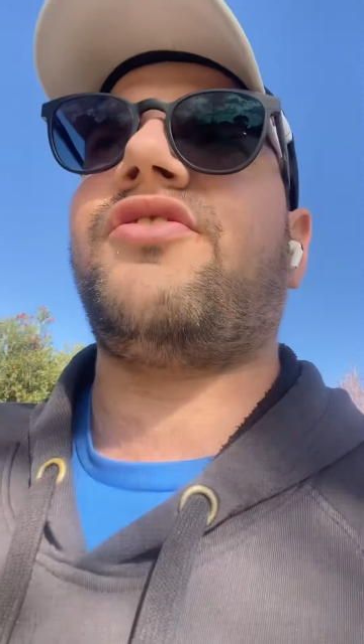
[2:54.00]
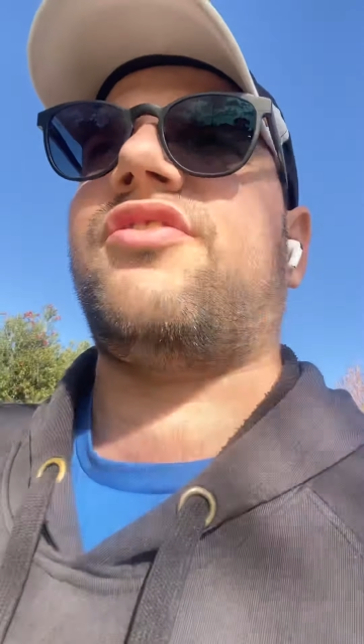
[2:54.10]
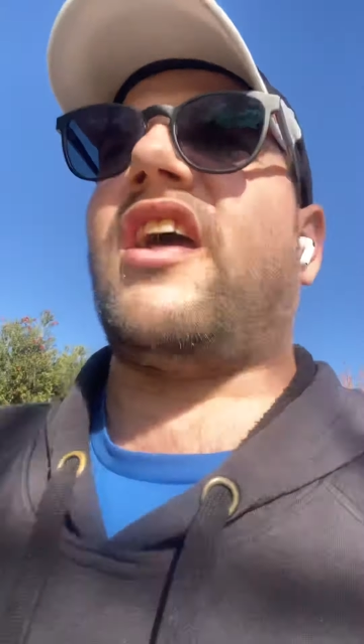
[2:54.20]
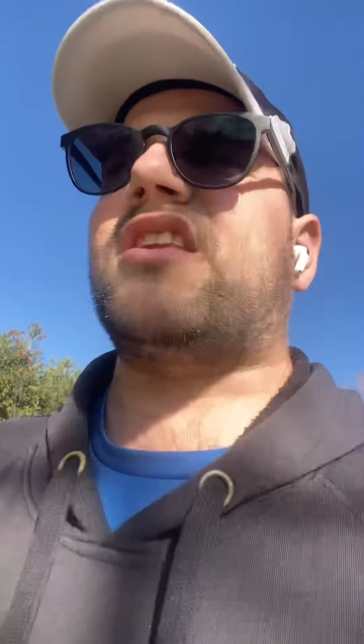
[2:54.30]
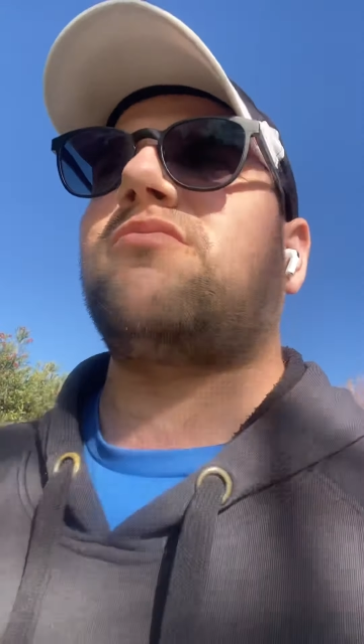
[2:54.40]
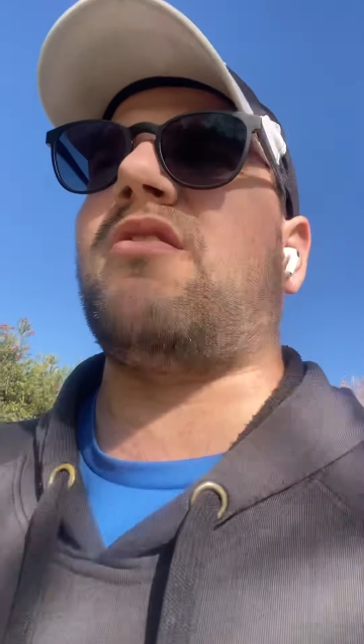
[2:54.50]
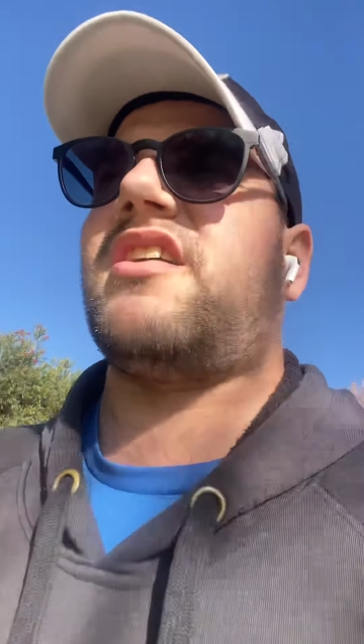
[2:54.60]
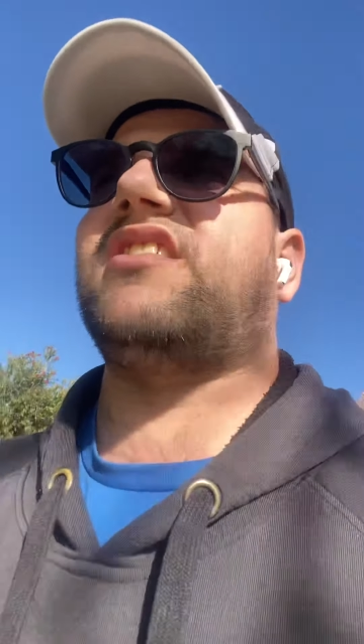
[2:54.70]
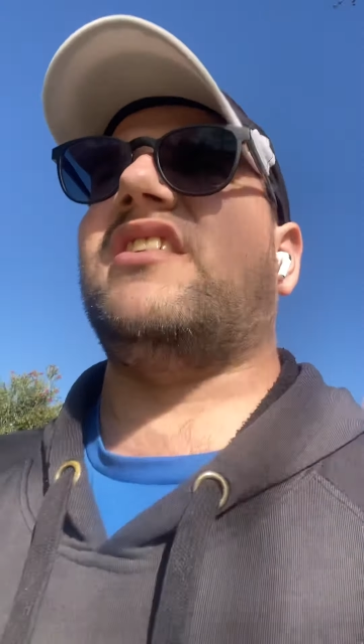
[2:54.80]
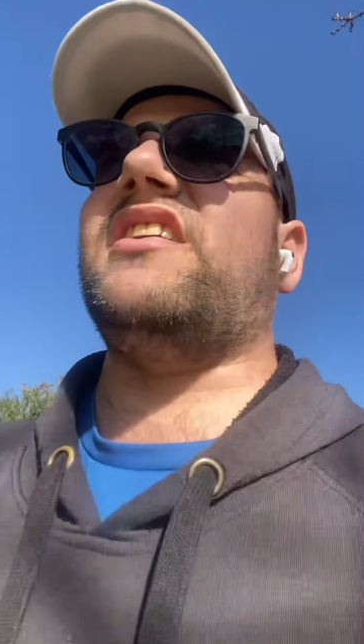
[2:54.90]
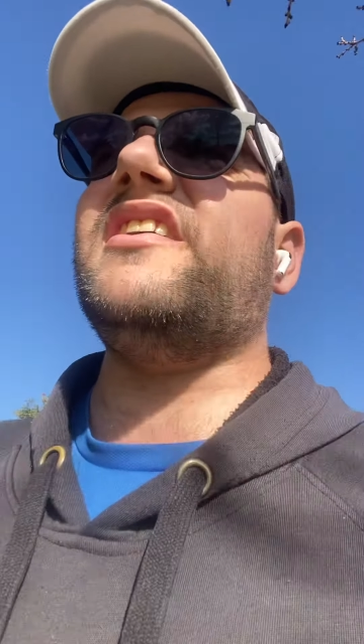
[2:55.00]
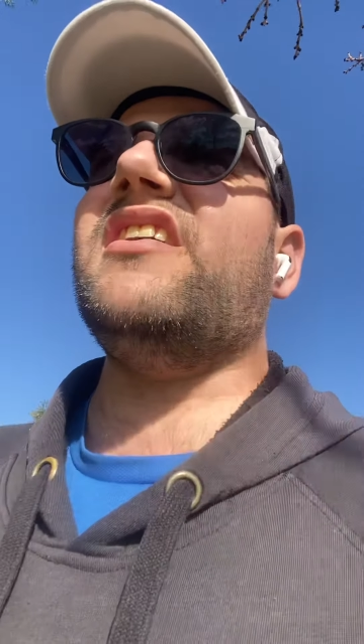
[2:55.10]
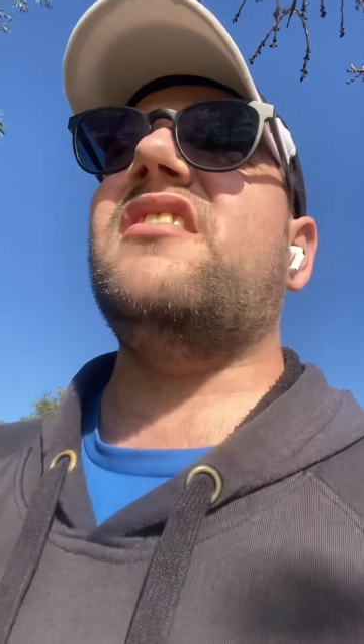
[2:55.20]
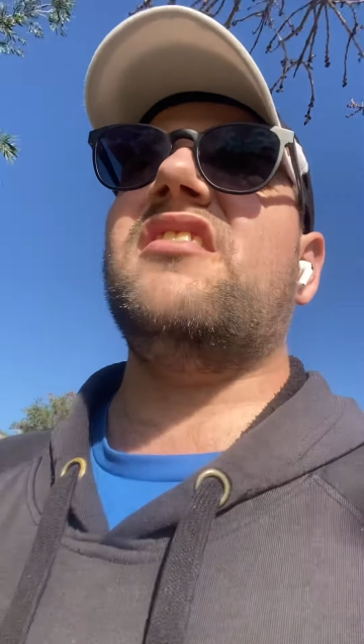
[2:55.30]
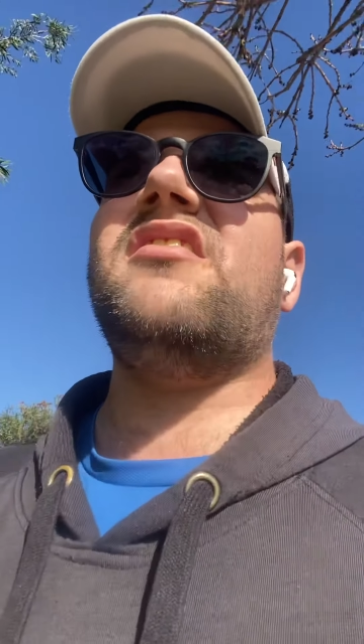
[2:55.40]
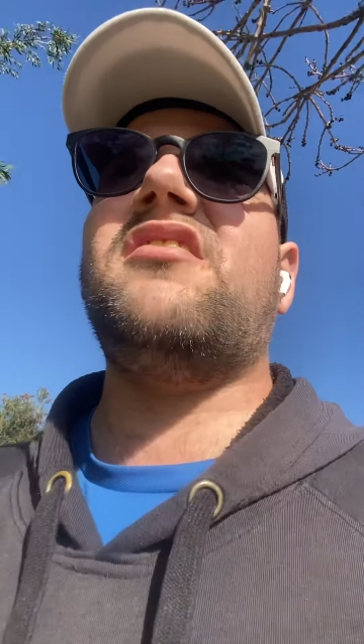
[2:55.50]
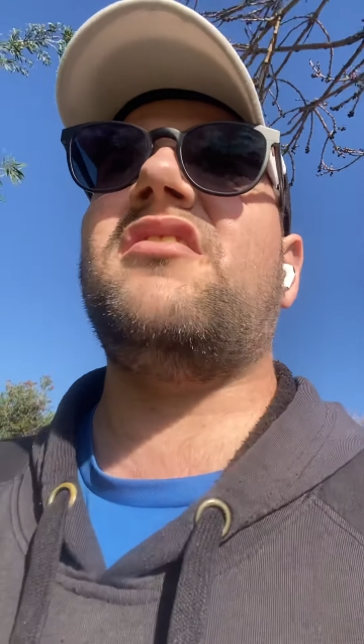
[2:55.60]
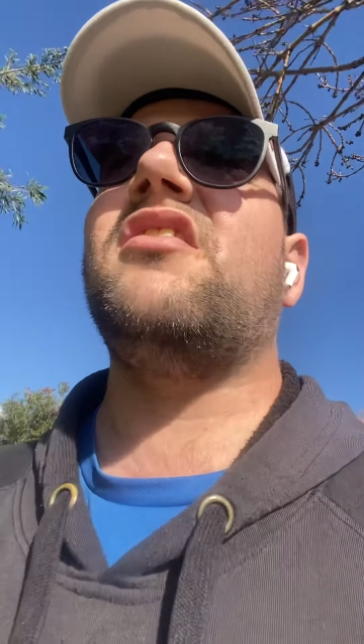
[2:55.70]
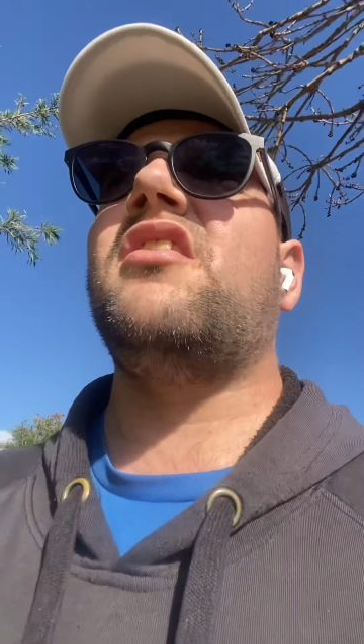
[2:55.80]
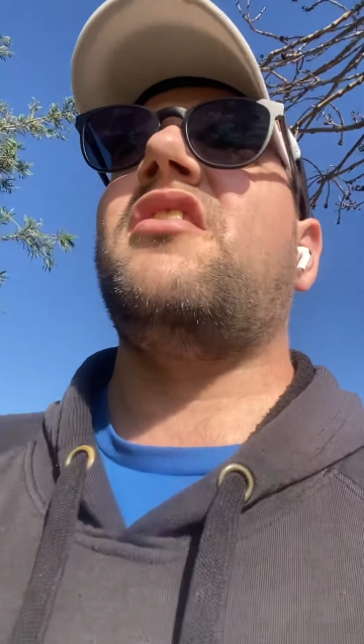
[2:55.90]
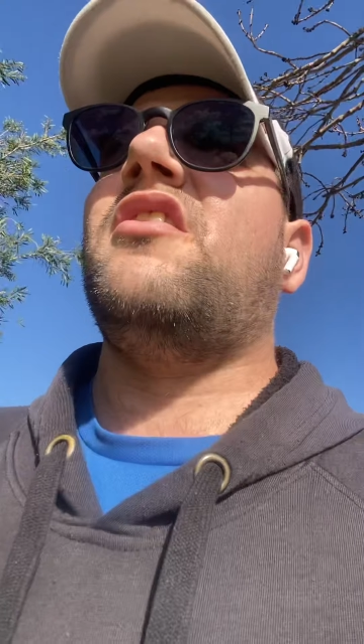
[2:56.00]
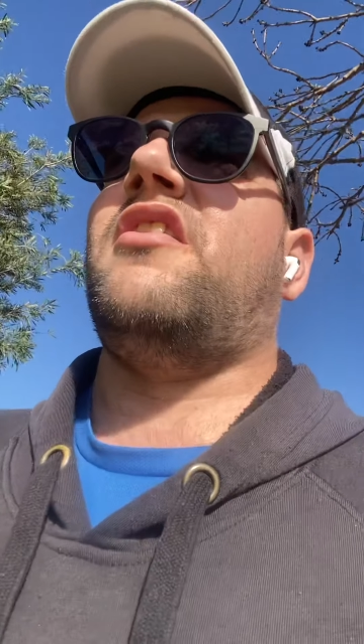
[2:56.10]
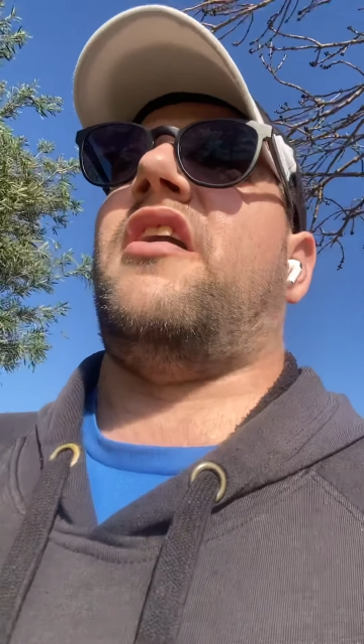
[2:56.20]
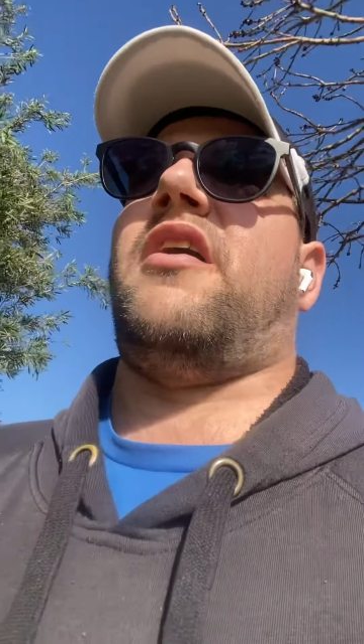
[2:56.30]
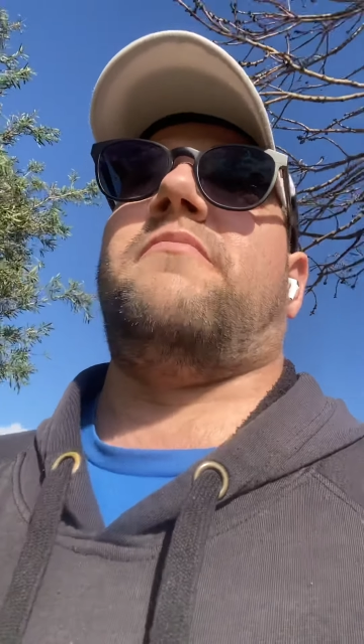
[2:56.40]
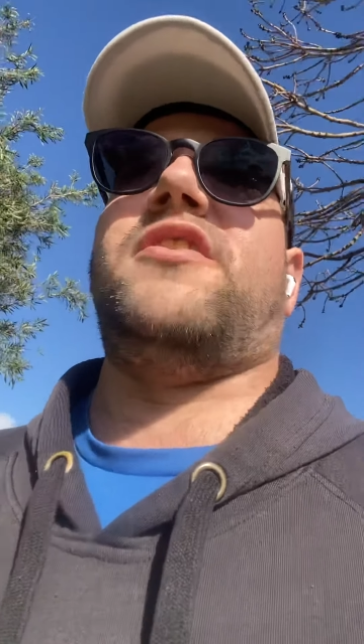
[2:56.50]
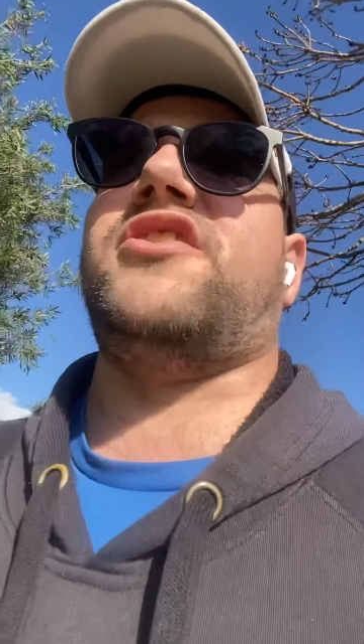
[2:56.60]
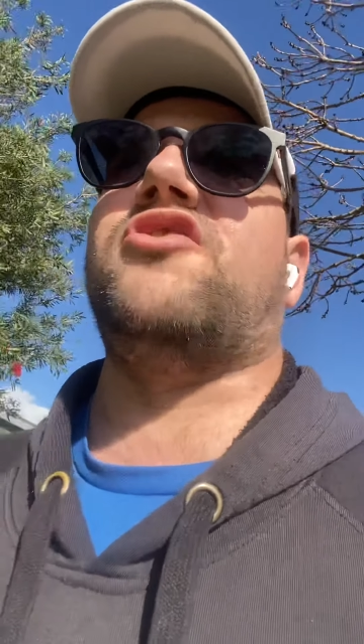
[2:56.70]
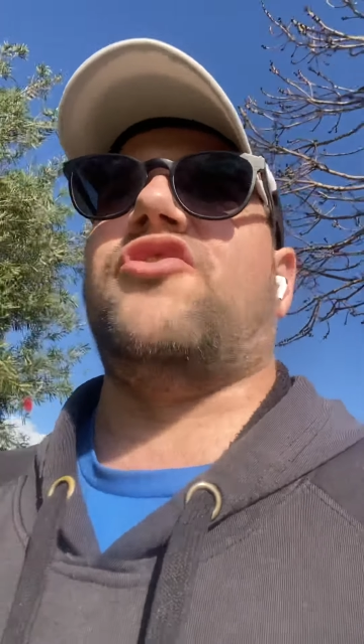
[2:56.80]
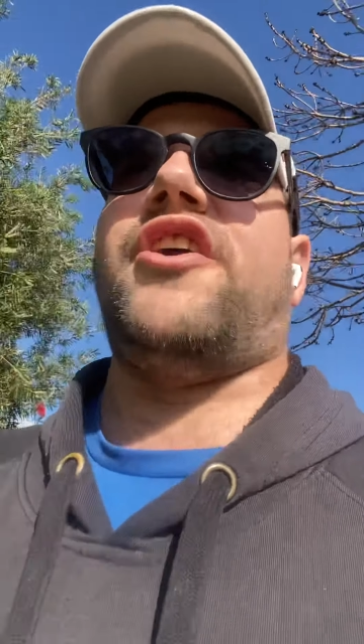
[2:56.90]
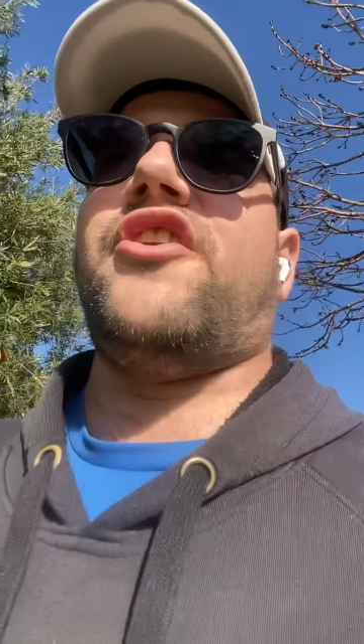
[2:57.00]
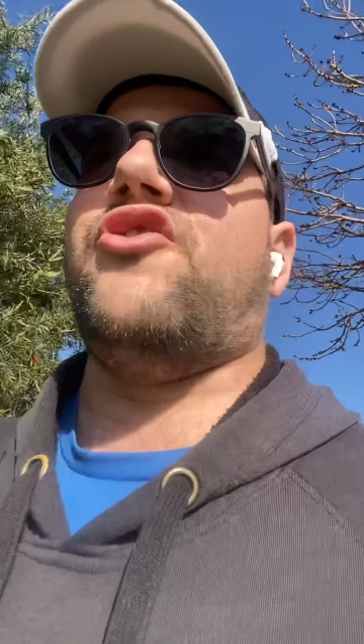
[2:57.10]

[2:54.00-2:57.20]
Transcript: that's what I see. Until then,